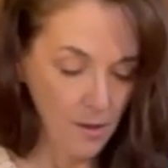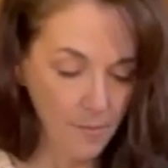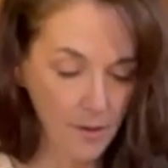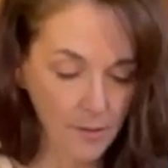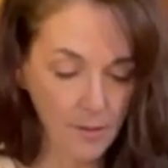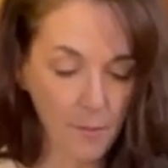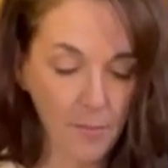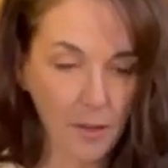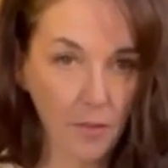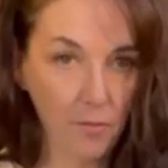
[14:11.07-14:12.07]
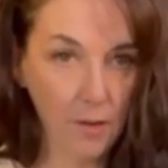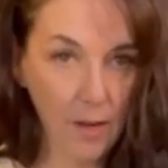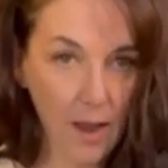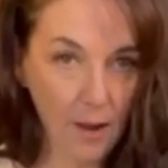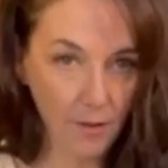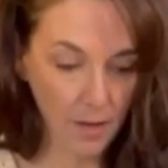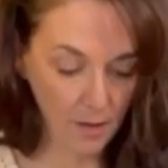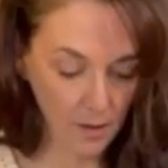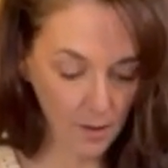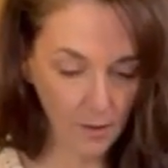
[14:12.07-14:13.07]
I'm set my three out
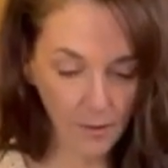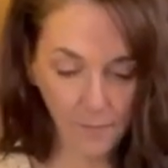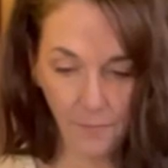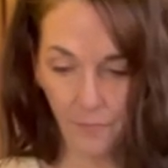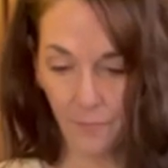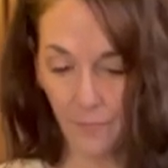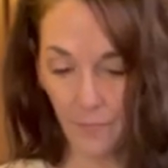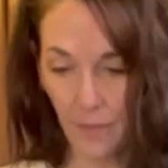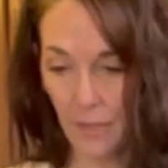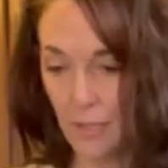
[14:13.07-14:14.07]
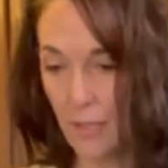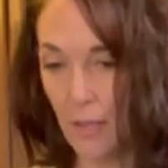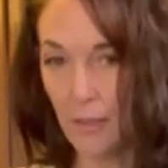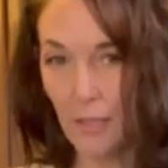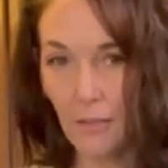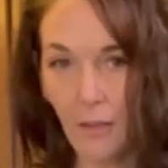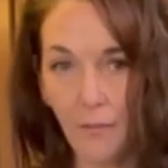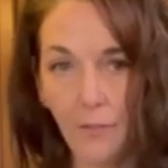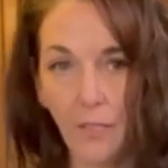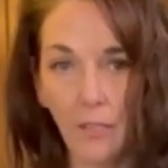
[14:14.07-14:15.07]
here and set these
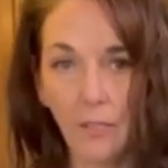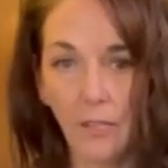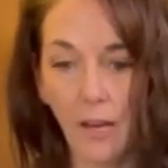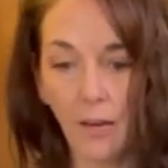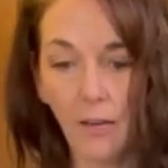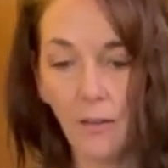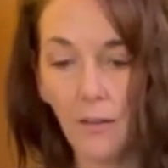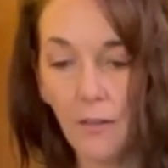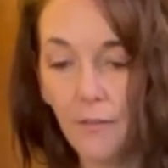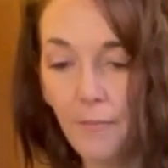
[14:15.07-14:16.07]
off to the side here.